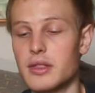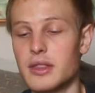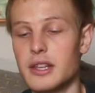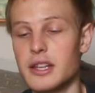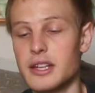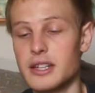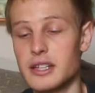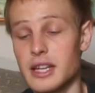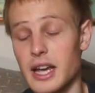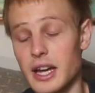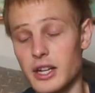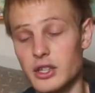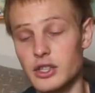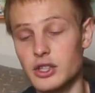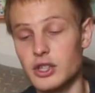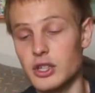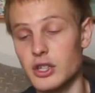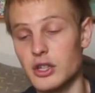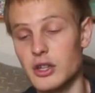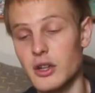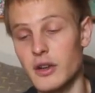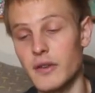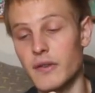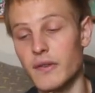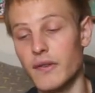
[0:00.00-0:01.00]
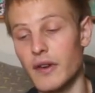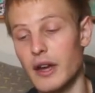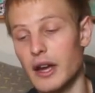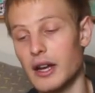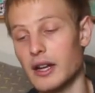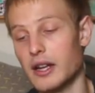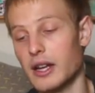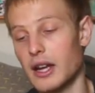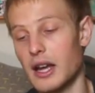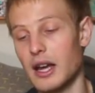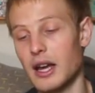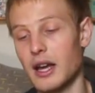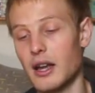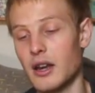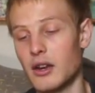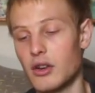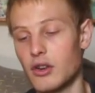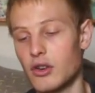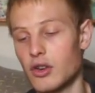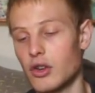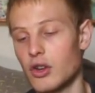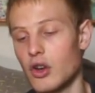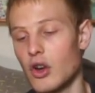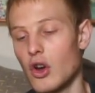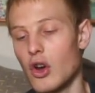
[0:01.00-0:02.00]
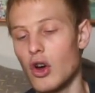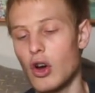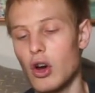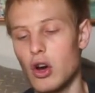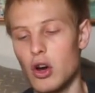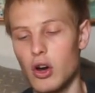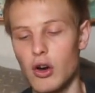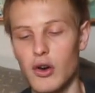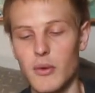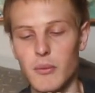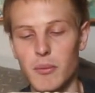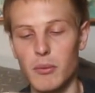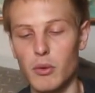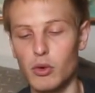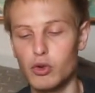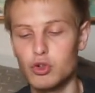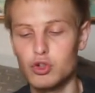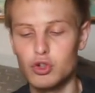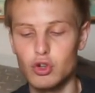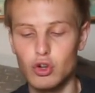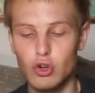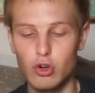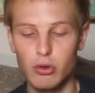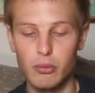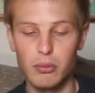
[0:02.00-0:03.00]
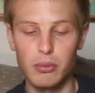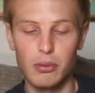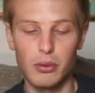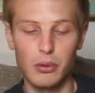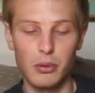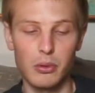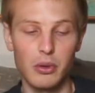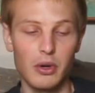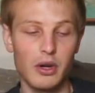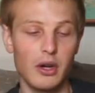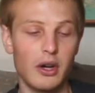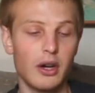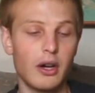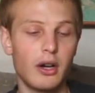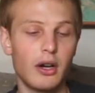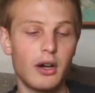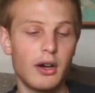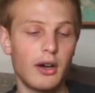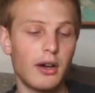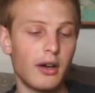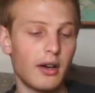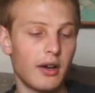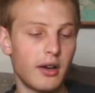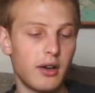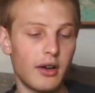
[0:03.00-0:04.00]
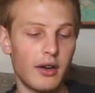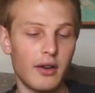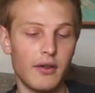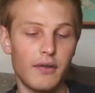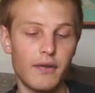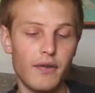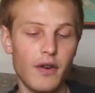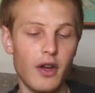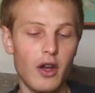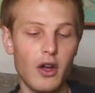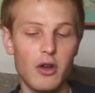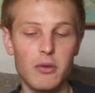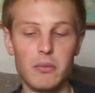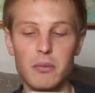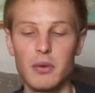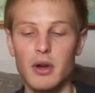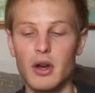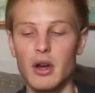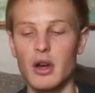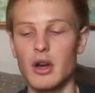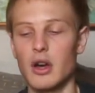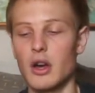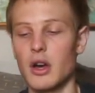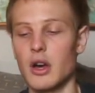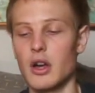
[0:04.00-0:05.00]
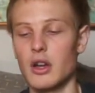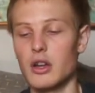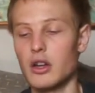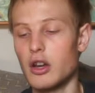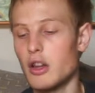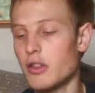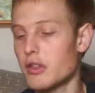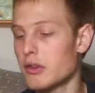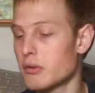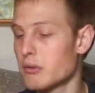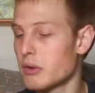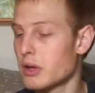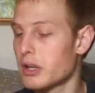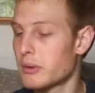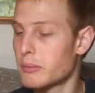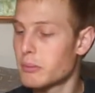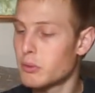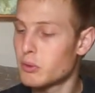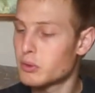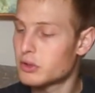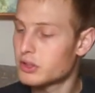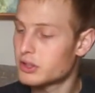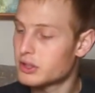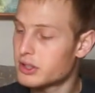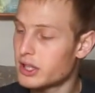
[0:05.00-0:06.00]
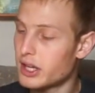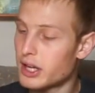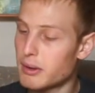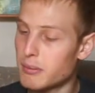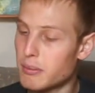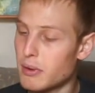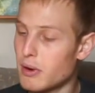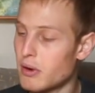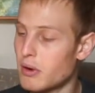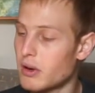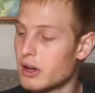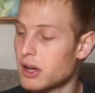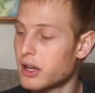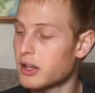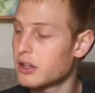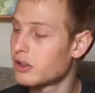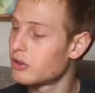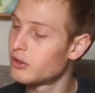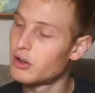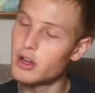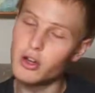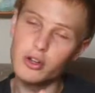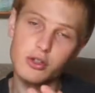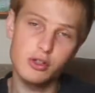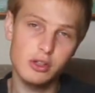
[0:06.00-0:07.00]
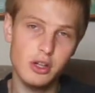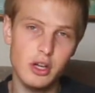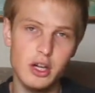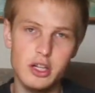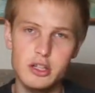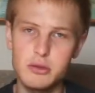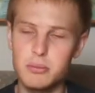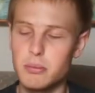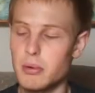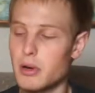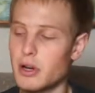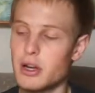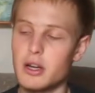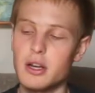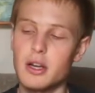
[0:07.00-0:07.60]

the textured effect and more durable foam. Nothing really more to say about it. You know slides by